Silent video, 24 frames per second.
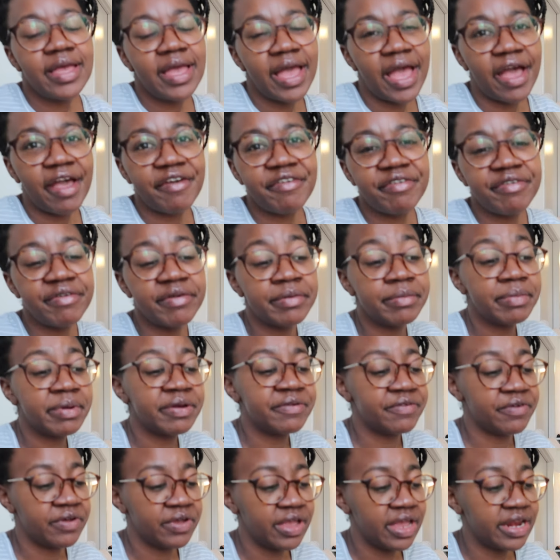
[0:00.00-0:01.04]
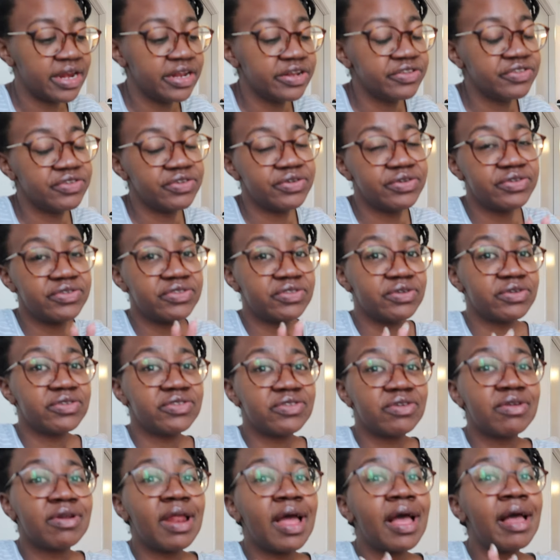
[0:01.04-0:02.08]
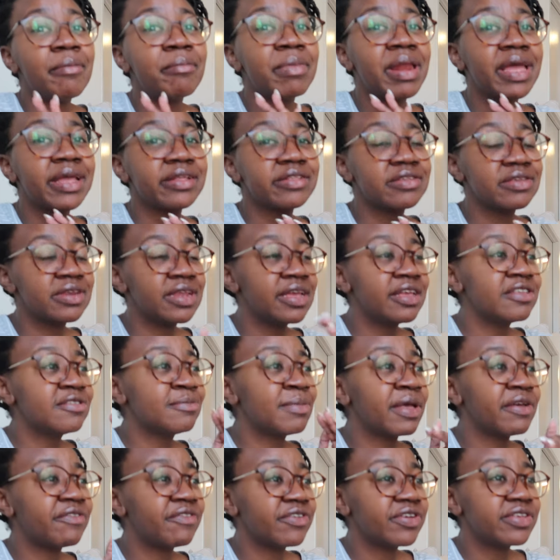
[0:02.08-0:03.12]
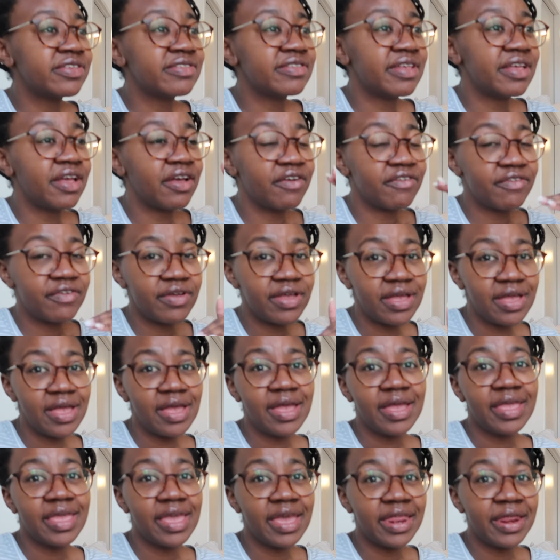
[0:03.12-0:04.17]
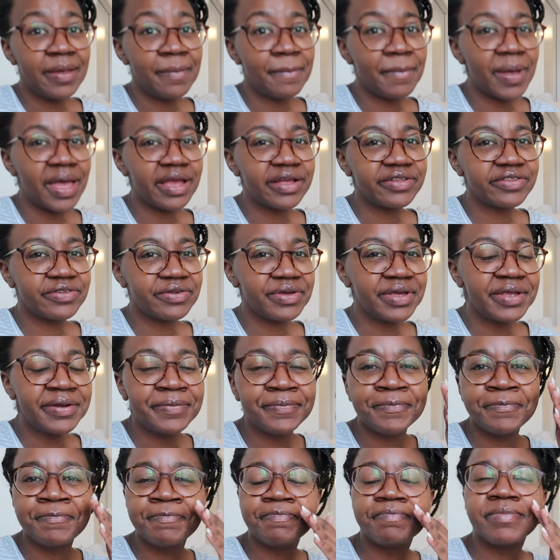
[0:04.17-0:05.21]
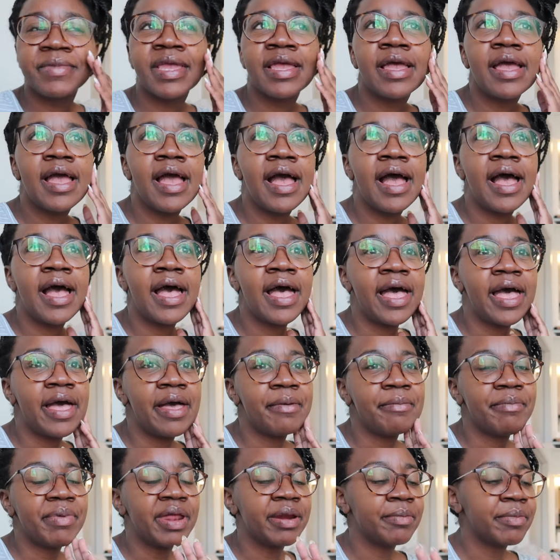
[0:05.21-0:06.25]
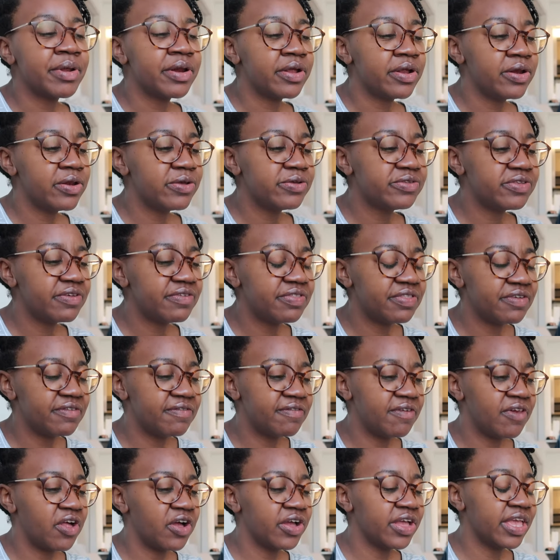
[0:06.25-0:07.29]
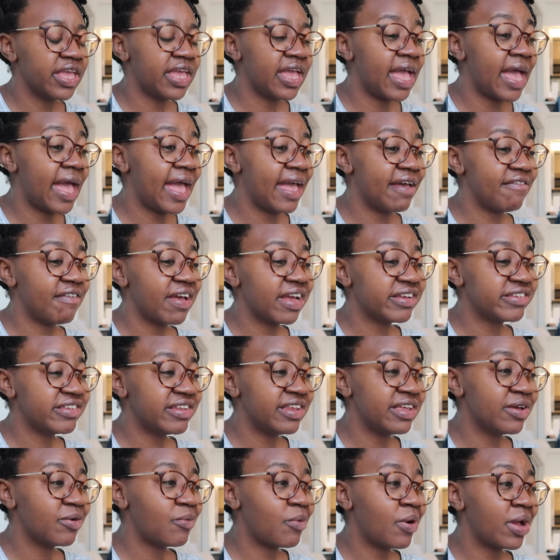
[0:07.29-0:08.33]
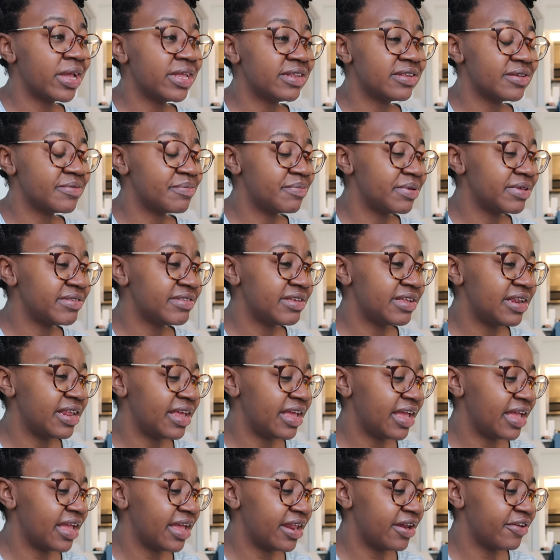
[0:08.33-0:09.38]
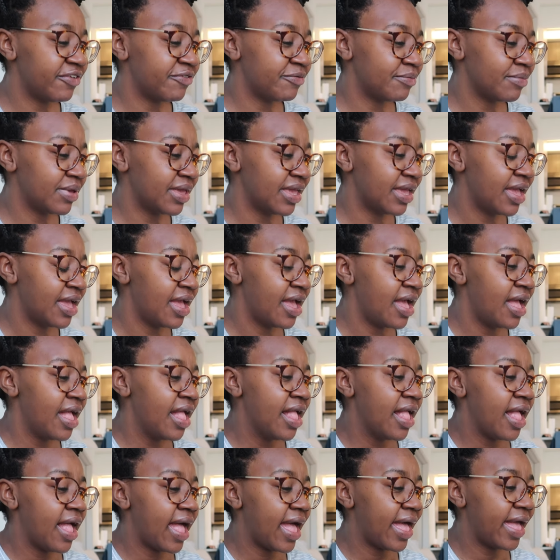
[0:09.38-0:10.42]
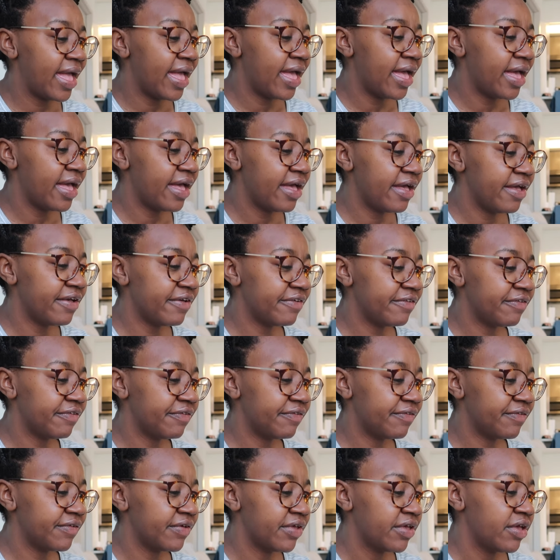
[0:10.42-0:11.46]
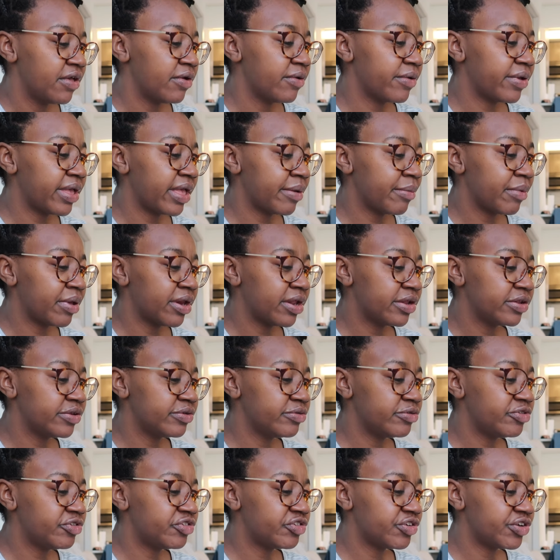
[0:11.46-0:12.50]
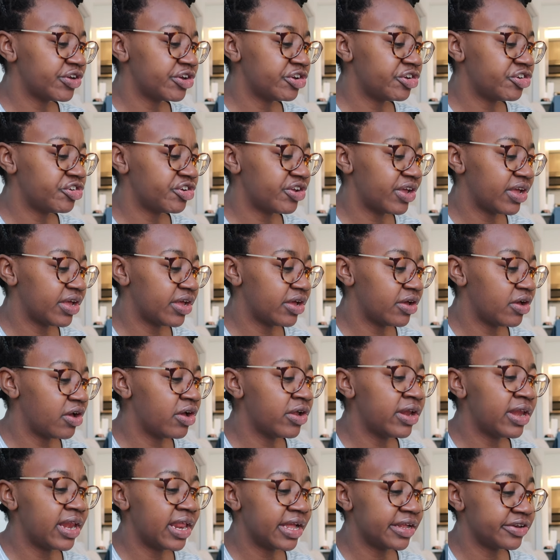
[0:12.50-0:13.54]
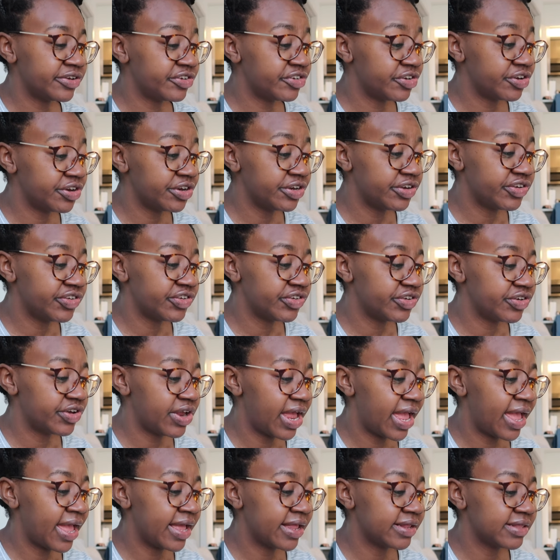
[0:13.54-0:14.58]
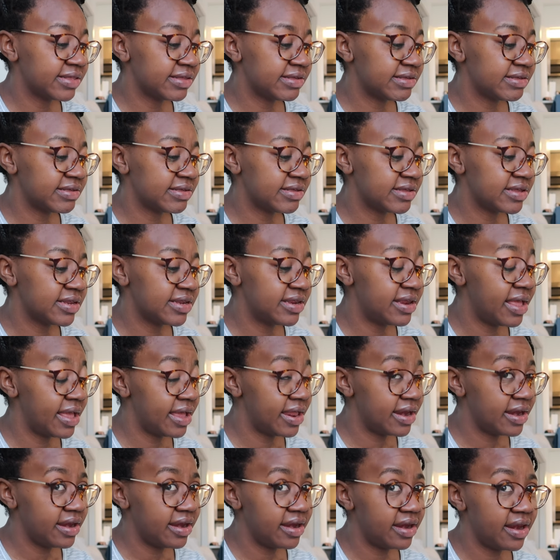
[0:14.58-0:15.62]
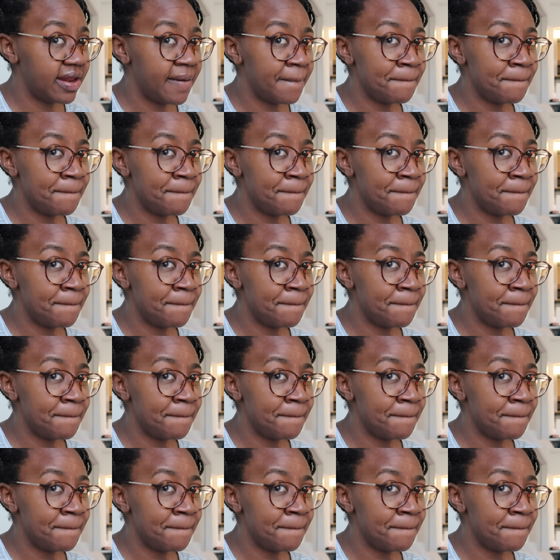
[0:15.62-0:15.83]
I've even been forgetting to use those, so now I'm like, today is my first day of getting back to it. But I'm gonna close off the vlog here. I have actually quite a busy day ahead of me. I'm gonna do church, online church at 10.